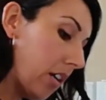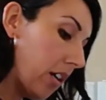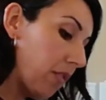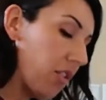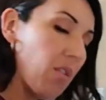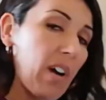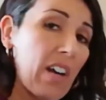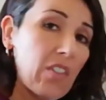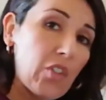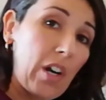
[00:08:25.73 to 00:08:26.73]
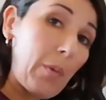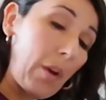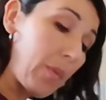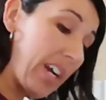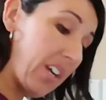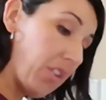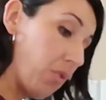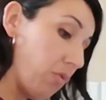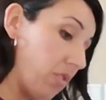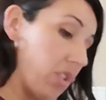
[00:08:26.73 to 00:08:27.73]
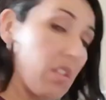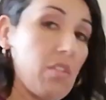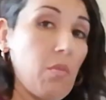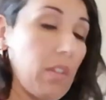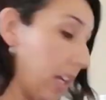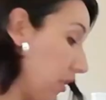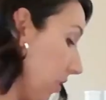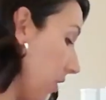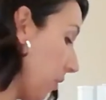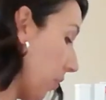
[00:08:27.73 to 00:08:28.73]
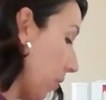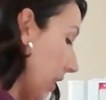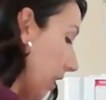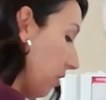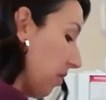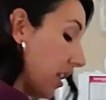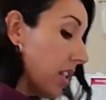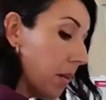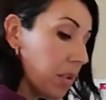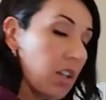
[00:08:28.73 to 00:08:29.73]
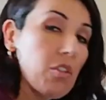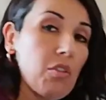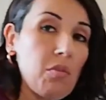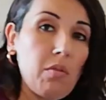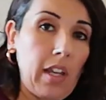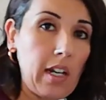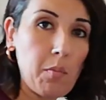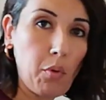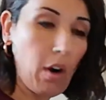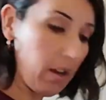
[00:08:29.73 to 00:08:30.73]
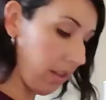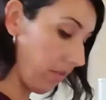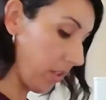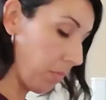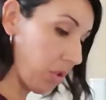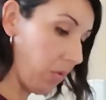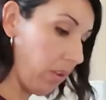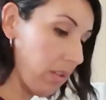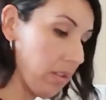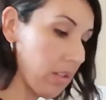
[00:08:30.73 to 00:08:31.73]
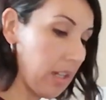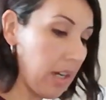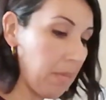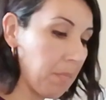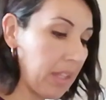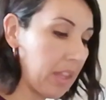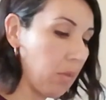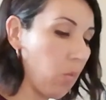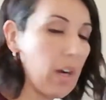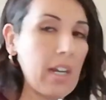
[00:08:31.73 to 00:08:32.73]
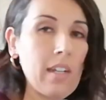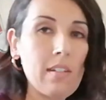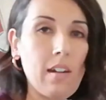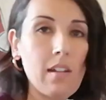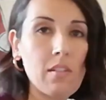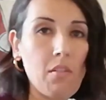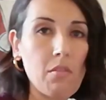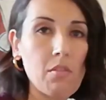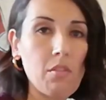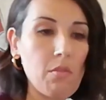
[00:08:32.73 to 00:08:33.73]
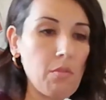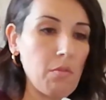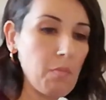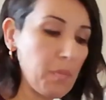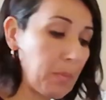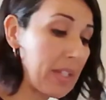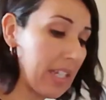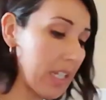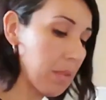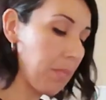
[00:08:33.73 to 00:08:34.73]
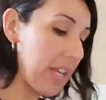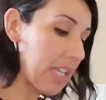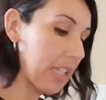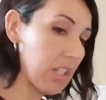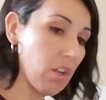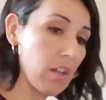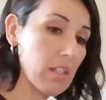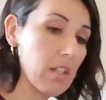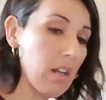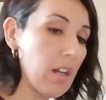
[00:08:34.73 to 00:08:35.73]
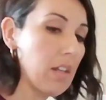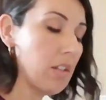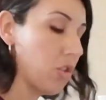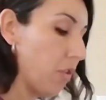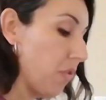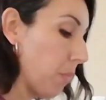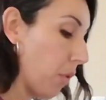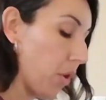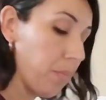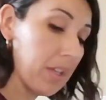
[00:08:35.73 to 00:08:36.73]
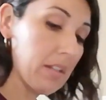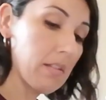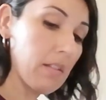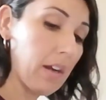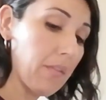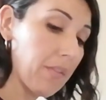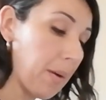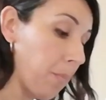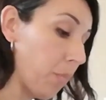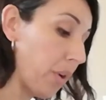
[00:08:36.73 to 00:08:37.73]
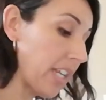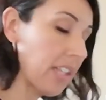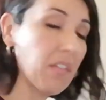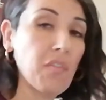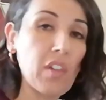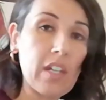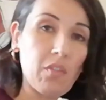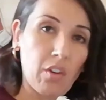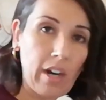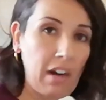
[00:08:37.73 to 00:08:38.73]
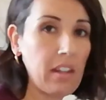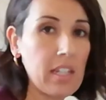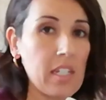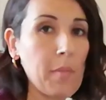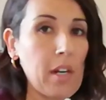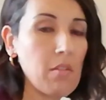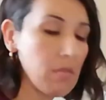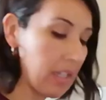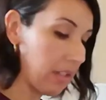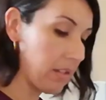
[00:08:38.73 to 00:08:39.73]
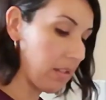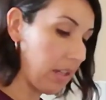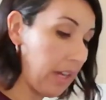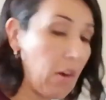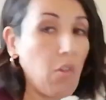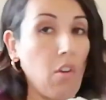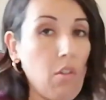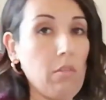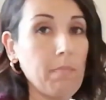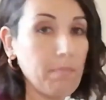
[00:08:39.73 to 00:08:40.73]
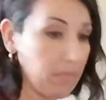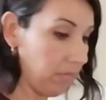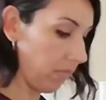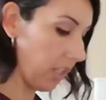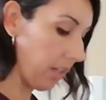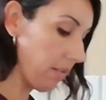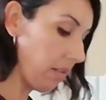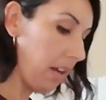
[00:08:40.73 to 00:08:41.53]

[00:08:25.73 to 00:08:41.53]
If you don't have a dry white wine, or you just don't like cooking with wine, you can substitute like a broth of some sorts. But the wine does also, besides making the sauce, serve the purpose of bringing the flavor out of the tomatoes, as alcohol does.